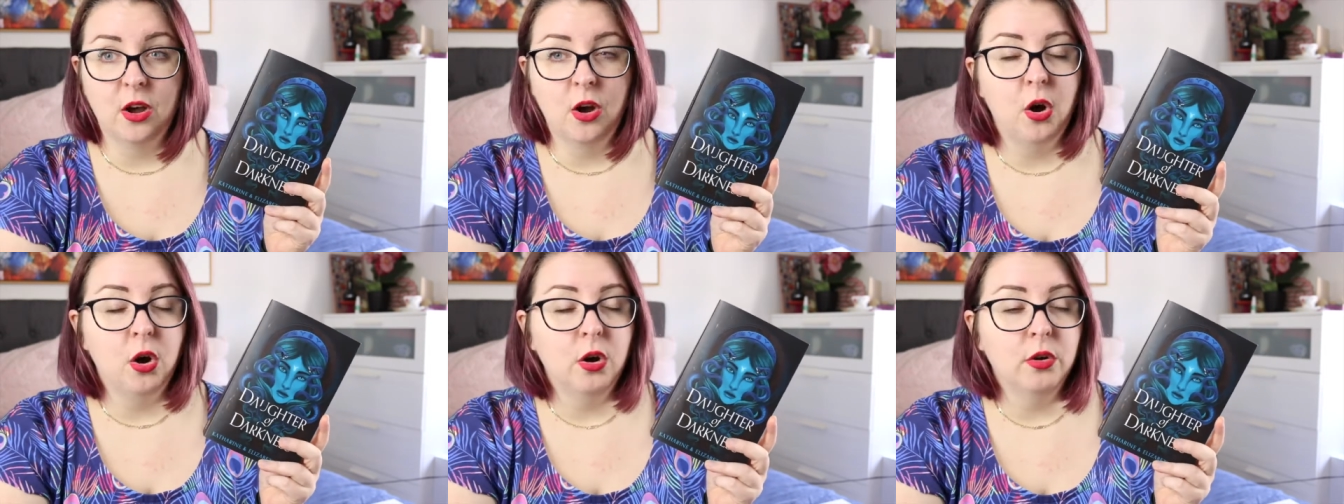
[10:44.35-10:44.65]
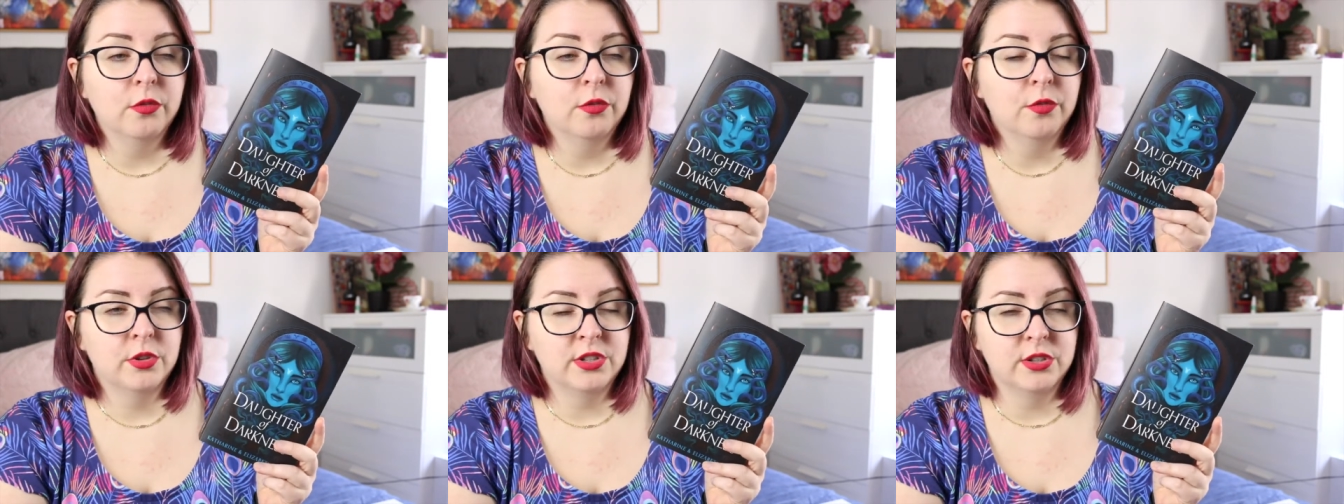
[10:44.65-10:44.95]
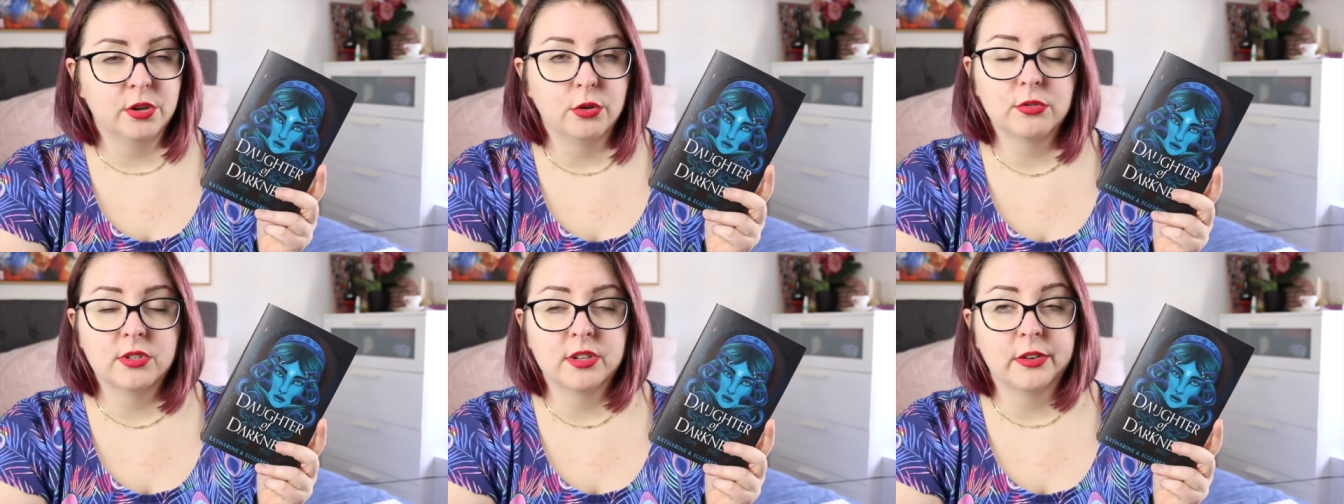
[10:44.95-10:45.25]
of the
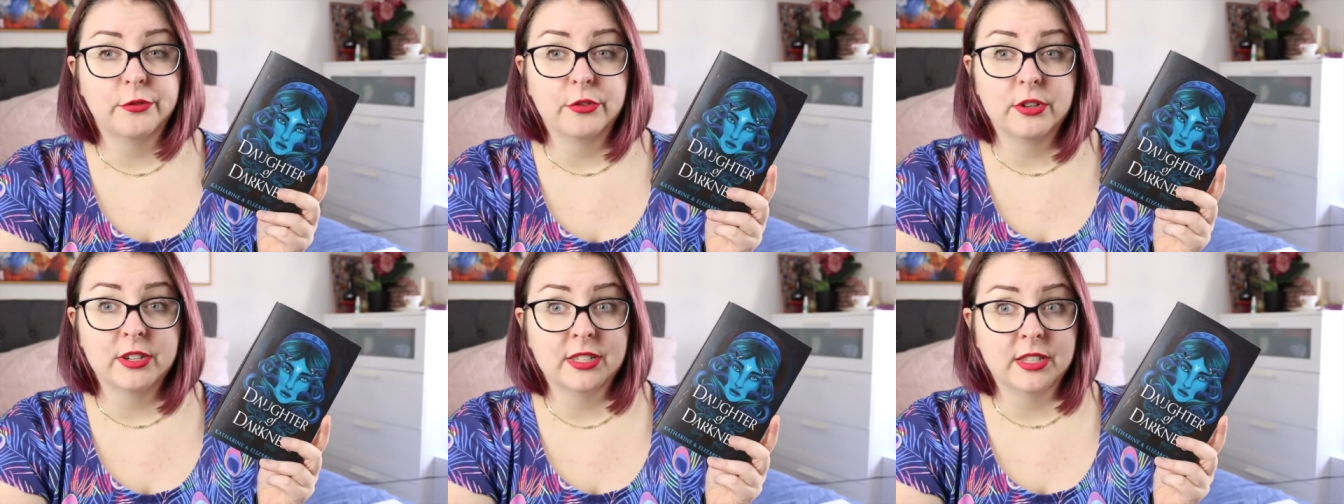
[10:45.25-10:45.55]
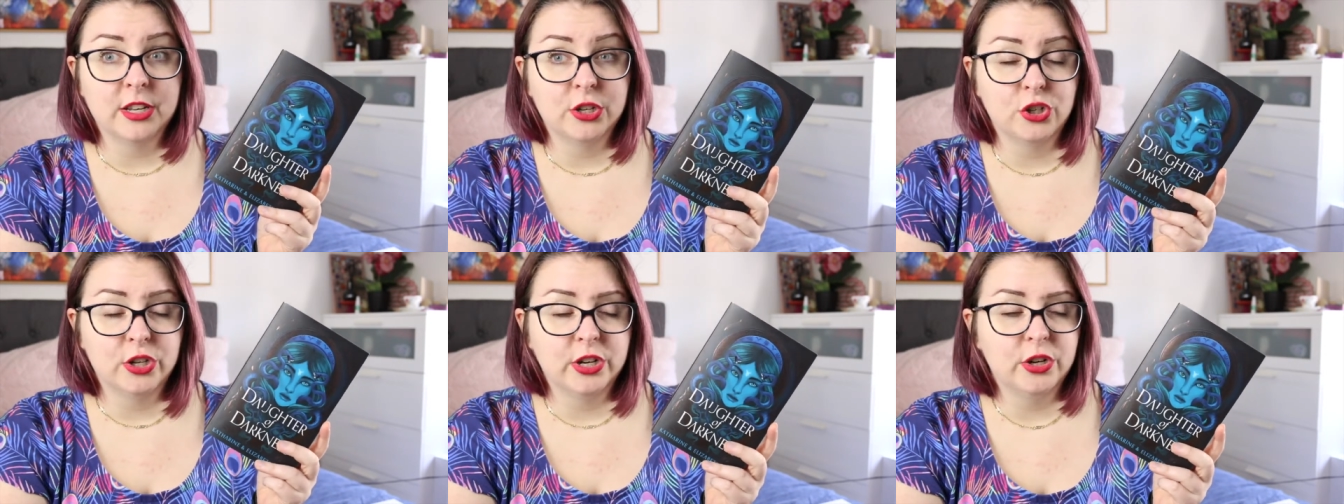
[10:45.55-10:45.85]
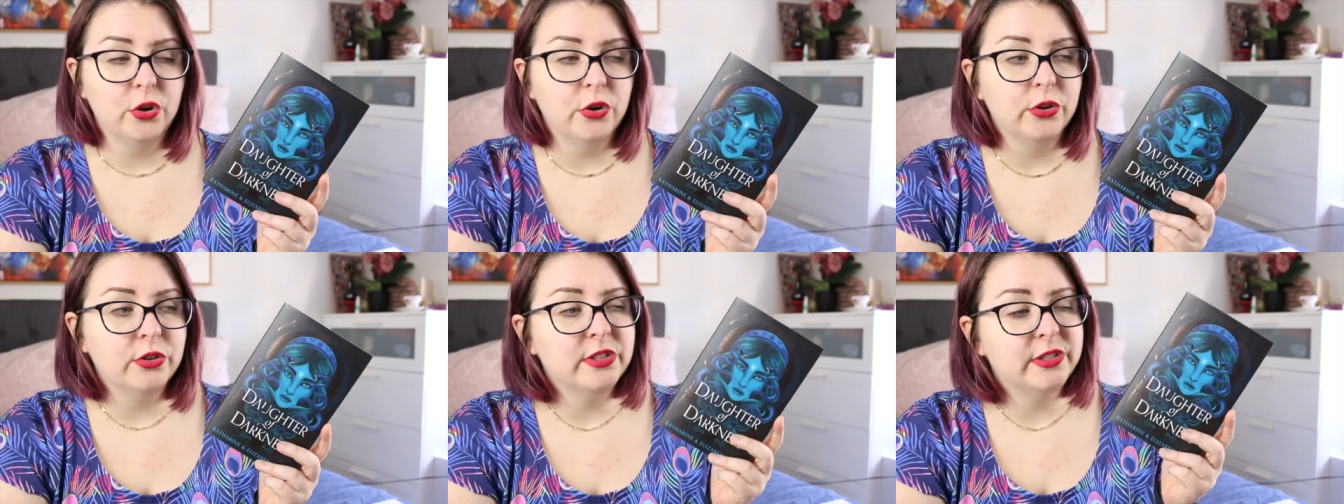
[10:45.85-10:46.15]
Soul Severers that she
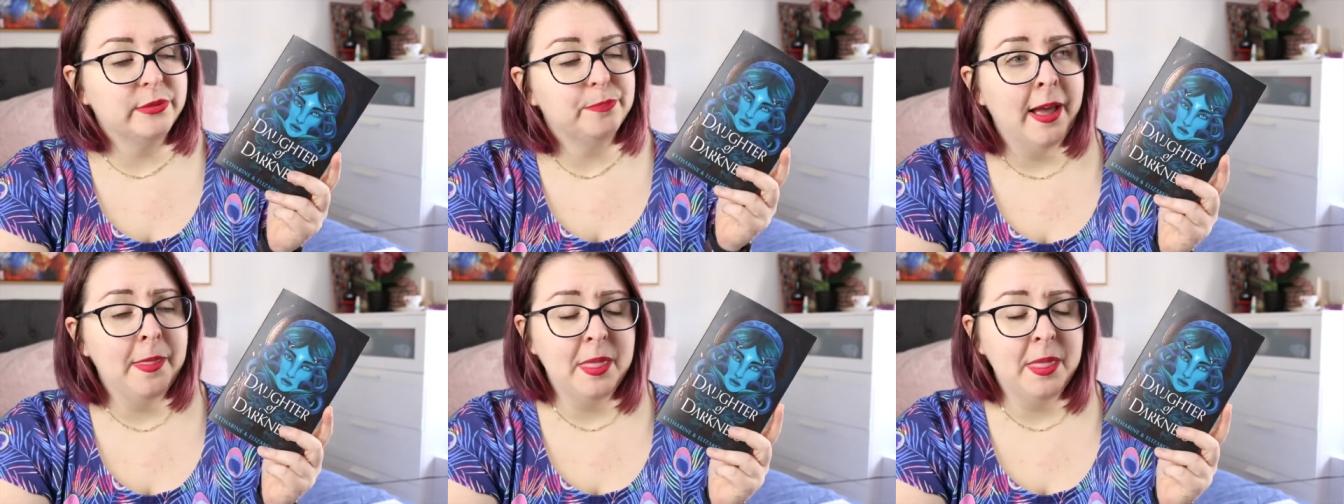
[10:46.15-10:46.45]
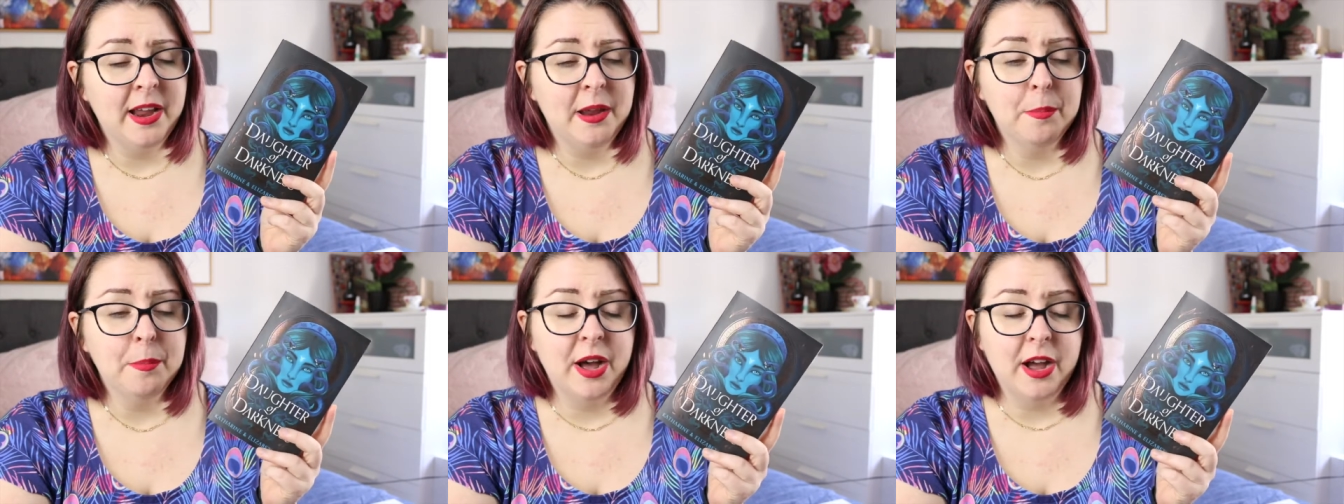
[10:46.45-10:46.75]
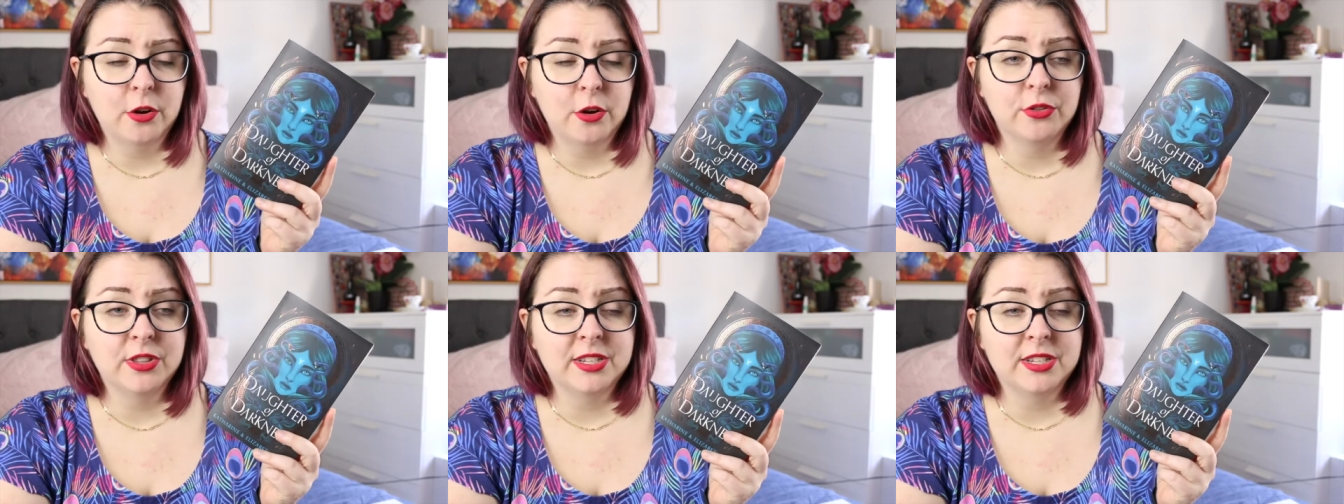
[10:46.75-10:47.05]
knows, and they
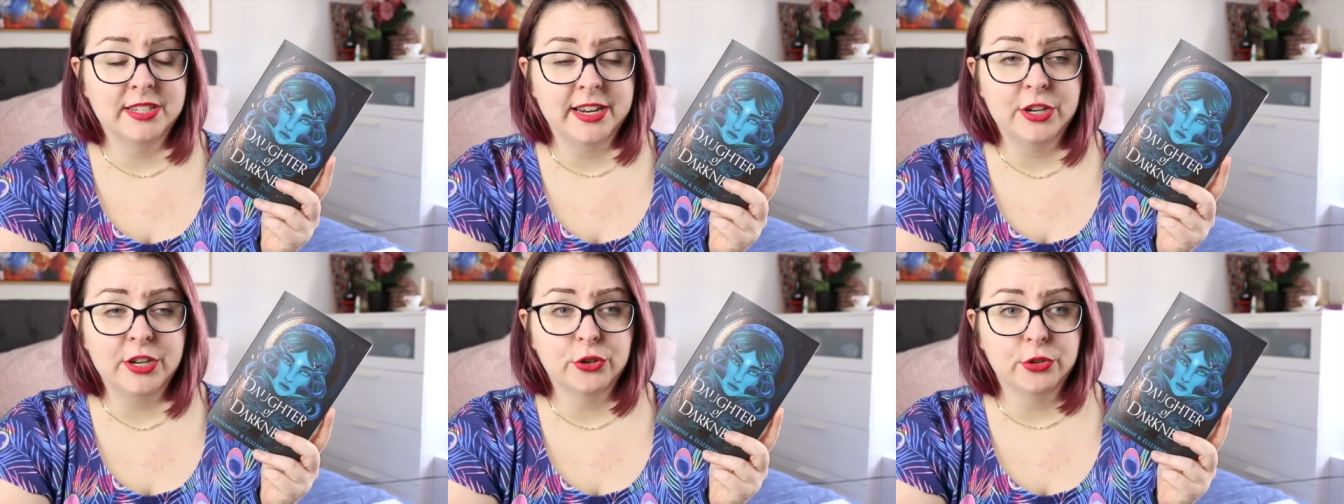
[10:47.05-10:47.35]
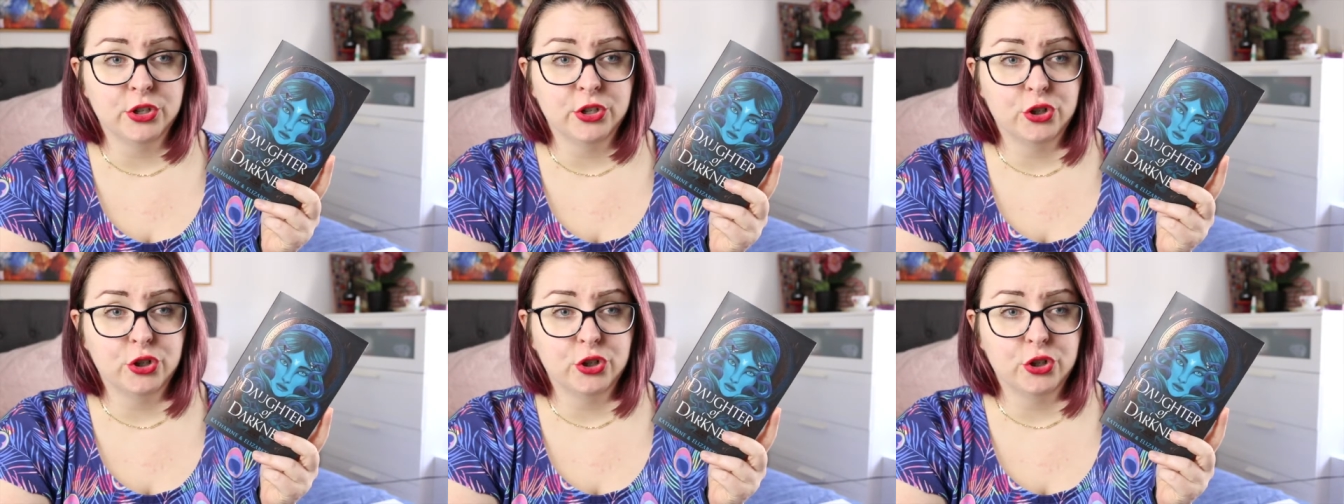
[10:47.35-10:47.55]
embark on this dangerous